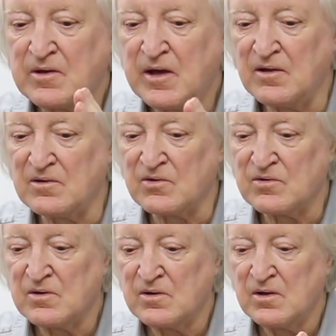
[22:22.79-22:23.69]

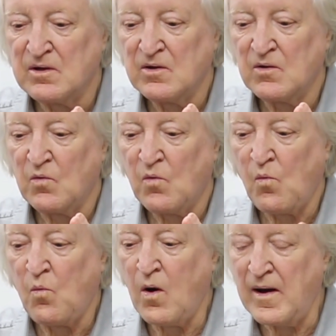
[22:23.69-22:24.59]
killed
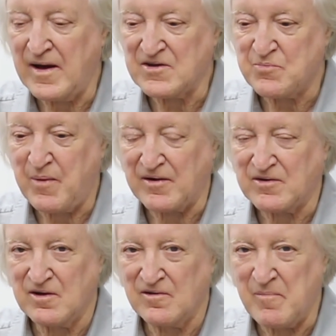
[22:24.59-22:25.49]
one
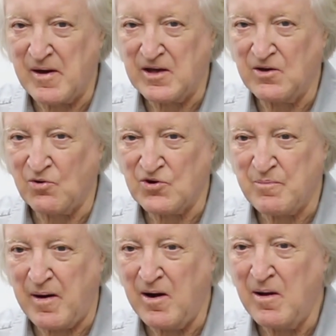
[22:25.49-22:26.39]
aspect of making
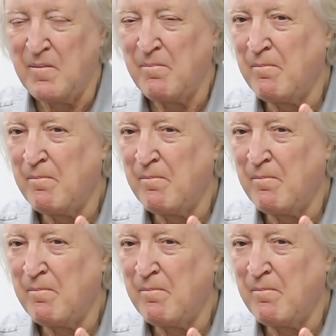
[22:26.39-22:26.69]
horsepower,